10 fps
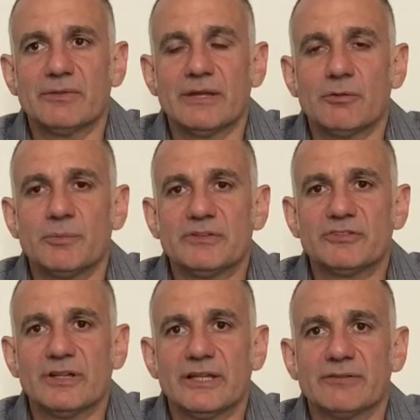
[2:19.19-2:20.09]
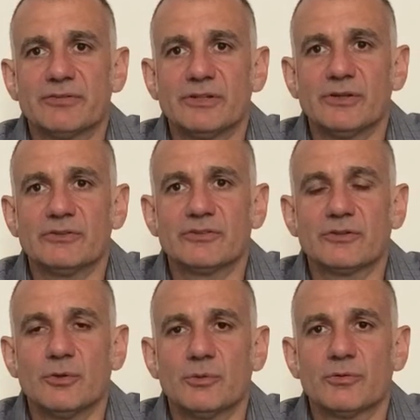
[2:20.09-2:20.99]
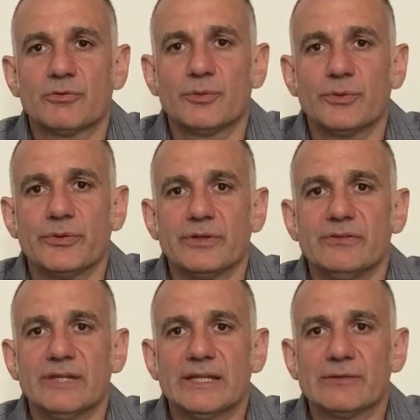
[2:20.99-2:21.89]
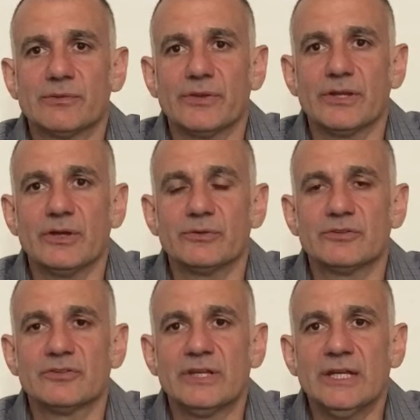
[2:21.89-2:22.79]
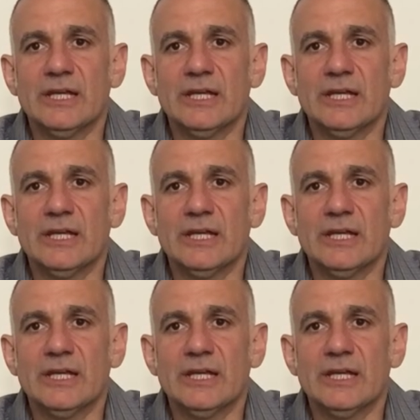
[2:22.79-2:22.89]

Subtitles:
That would be silly for you to just go through and digging through the notes.